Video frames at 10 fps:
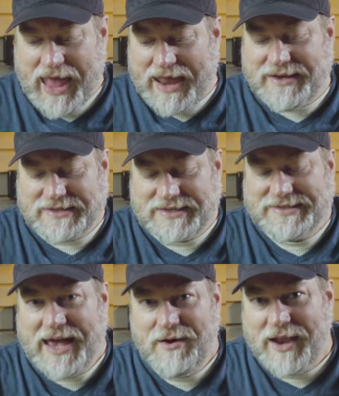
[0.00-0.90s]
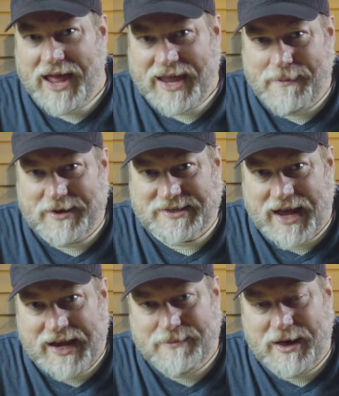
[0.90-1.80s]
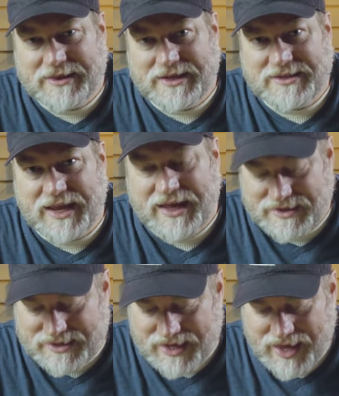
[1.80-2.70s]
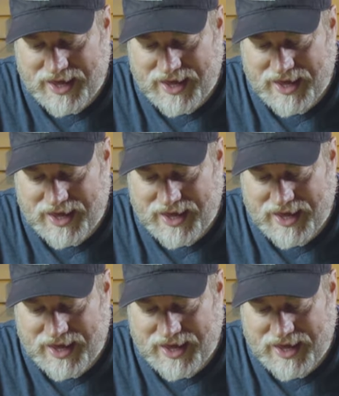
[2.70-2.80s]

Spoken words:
And does it sound like I'm excited about this lens?